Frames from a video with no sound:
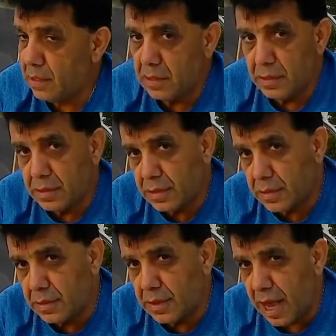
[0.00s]

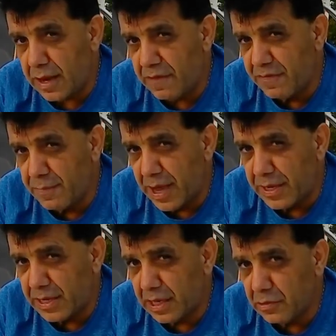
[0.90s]
it's not
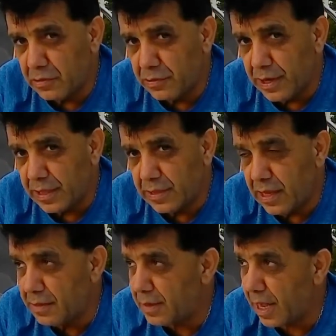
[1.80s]
everybody can do it.
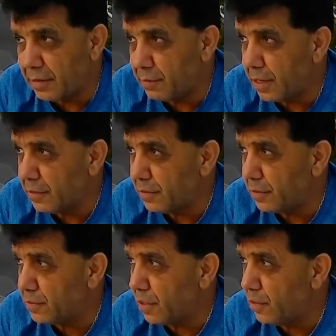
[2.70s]
It's not a
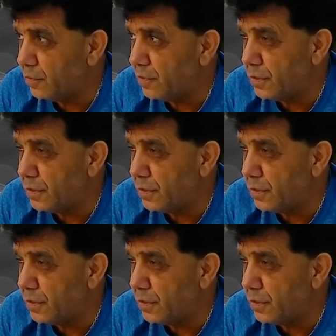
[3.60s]
regular tow.